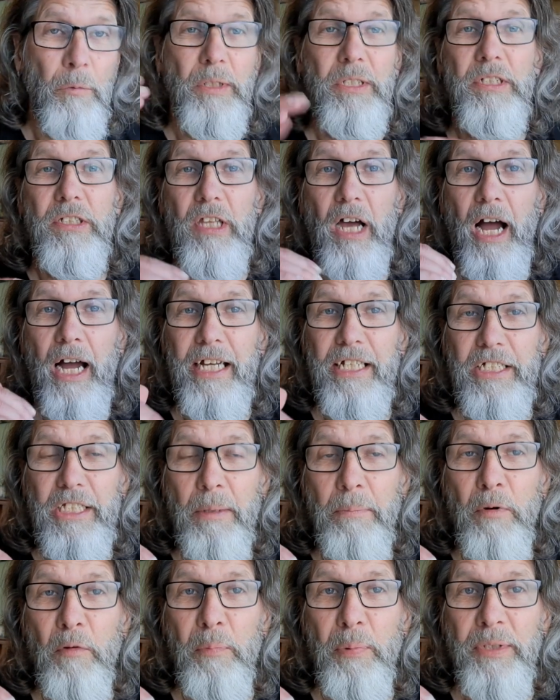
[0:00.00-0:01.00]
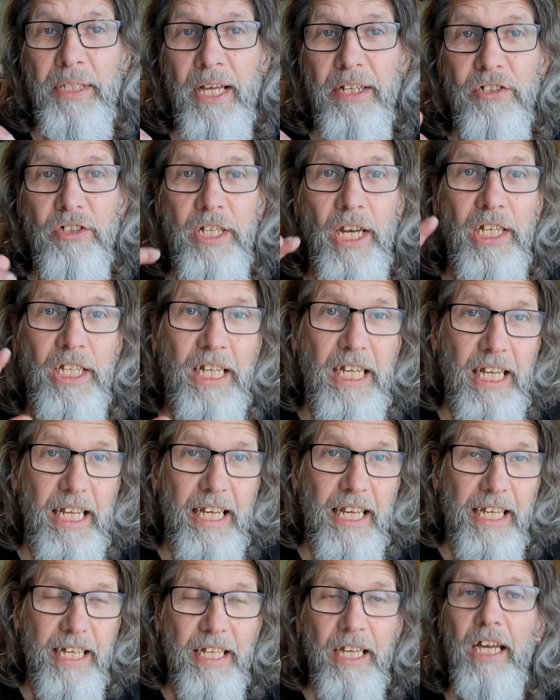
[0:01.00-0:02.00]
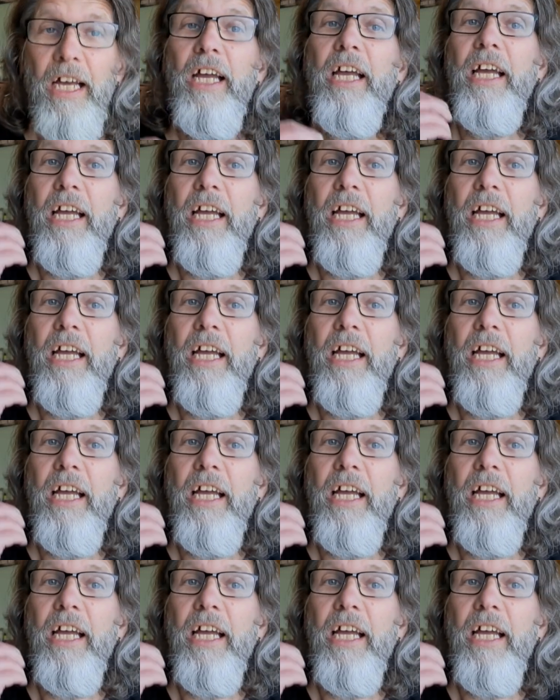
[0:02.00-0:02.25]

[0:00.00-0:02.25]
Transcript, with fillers: which is the highest number of protection and healing,